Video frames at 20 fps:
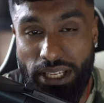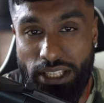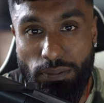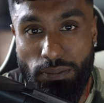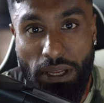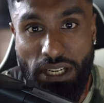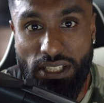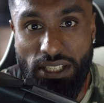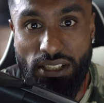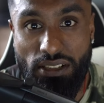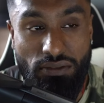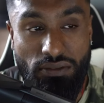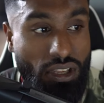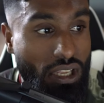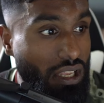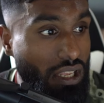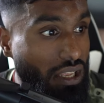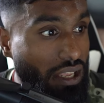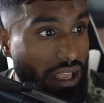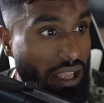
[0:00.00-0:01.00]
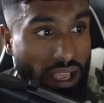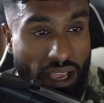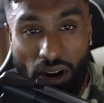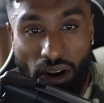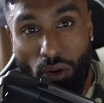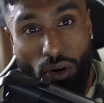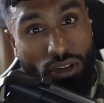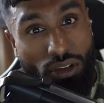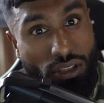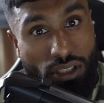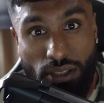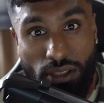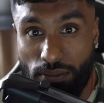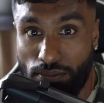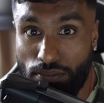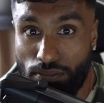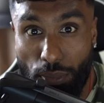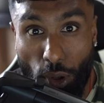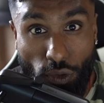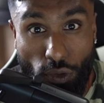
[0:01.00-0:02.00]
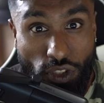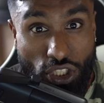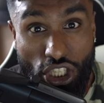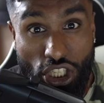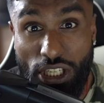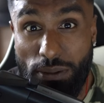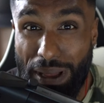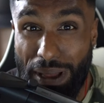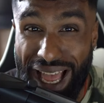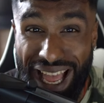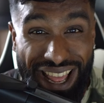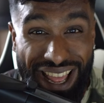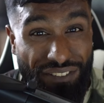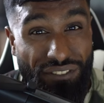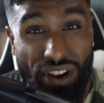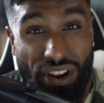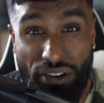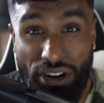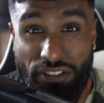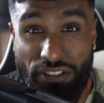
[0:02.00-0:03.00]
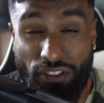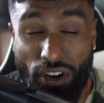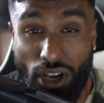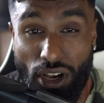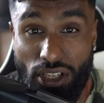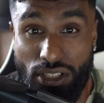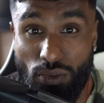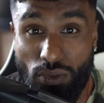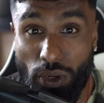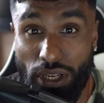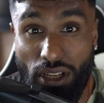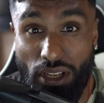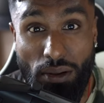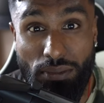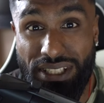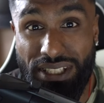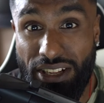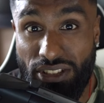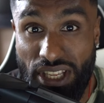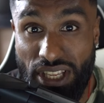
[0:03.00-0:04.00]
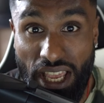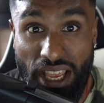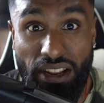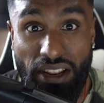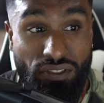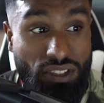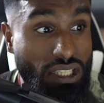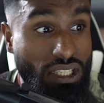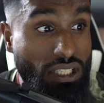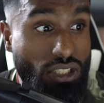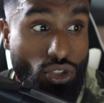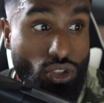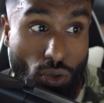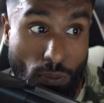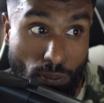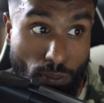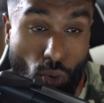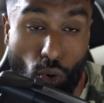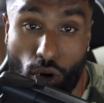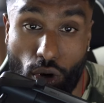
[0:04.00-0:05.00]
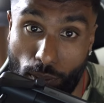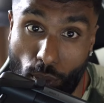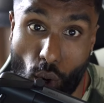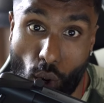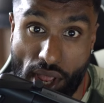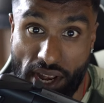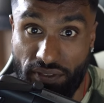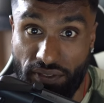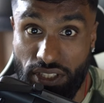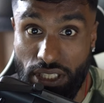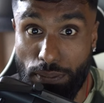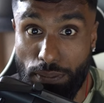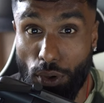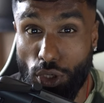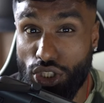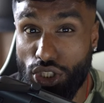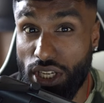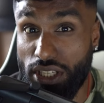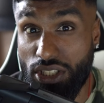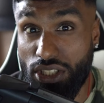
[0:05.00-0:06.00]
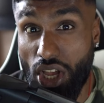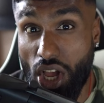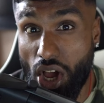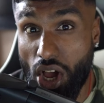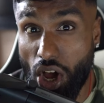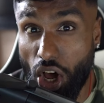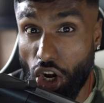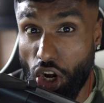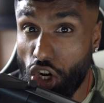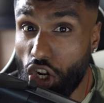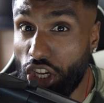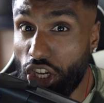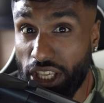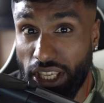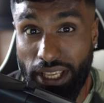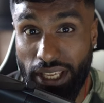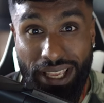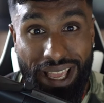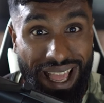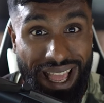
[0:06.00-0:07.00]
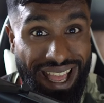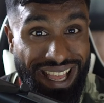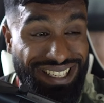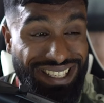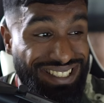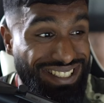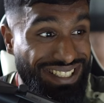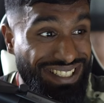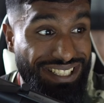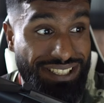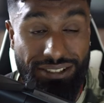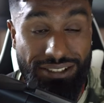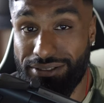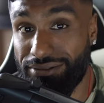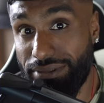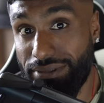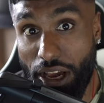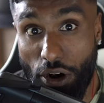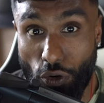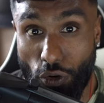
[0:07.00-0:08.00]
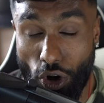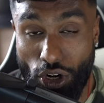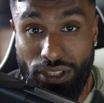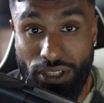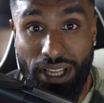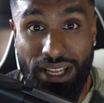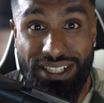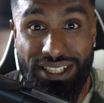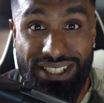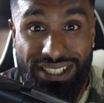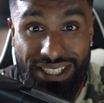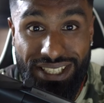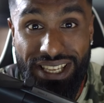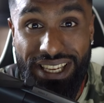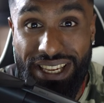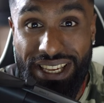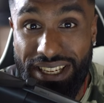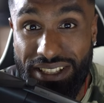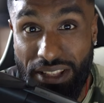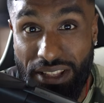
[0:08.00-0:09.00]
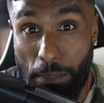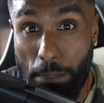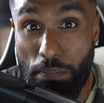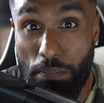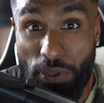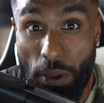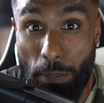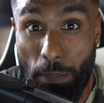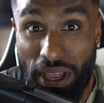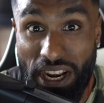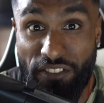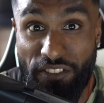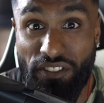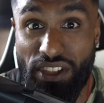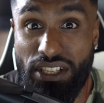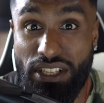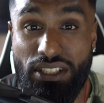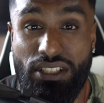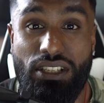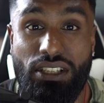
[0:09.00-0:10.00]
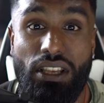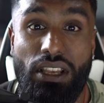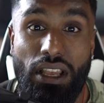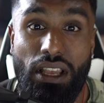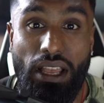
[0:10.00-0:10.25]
expensive. Elrond is both cheap and very fast when it comes down to NFTs. So more and more NFT projects are looking at Elrond and seeing the, the benefits